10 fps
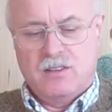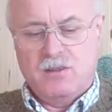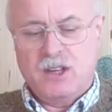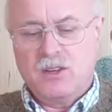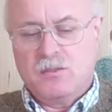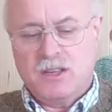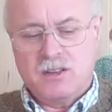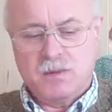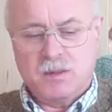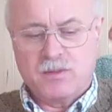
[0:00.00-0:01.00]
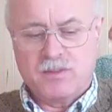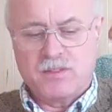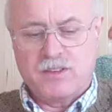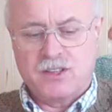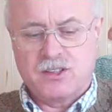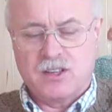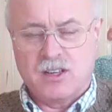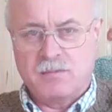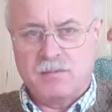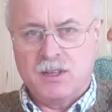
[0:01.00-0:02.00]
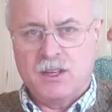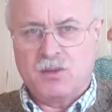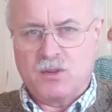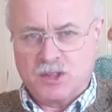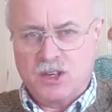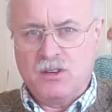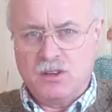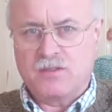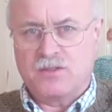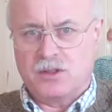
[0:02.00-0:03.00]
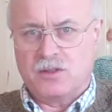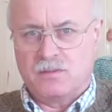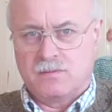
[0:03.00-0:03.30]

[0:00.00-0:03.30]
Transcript: When you're meeting people for the first time, what do you look for?